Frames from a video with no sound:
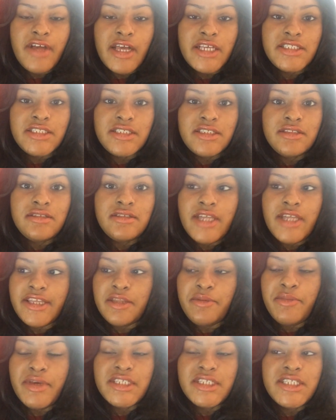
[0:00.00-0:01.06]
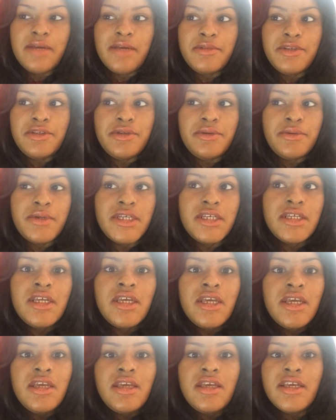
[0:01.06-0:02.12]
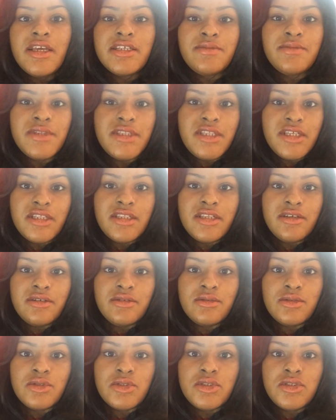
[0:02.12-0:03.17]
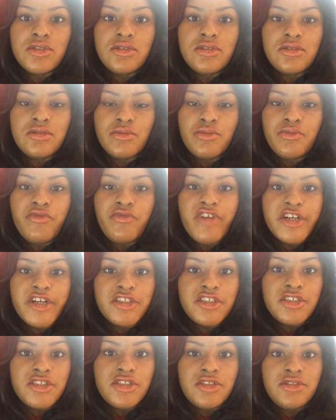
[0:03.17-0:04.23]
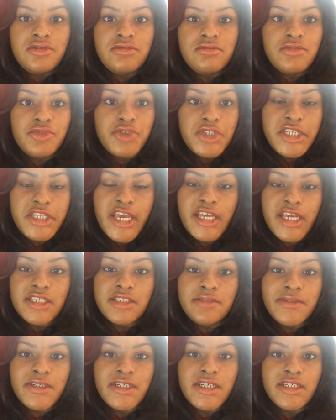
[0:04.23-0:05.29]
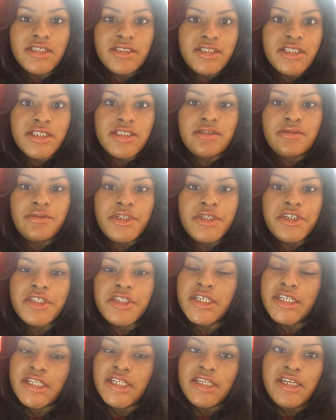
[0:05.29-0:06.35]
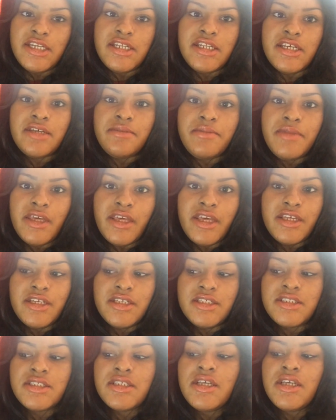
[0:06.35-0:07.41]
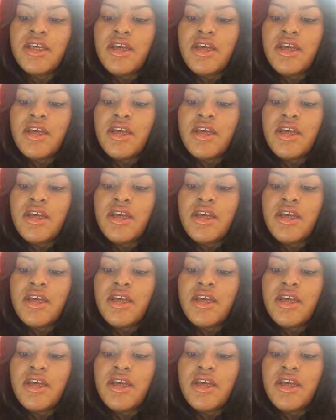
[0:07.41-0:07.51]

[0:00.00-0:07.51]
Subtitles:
I said like the best time to do it is within those first 3 days because that's when you're gonna need it, because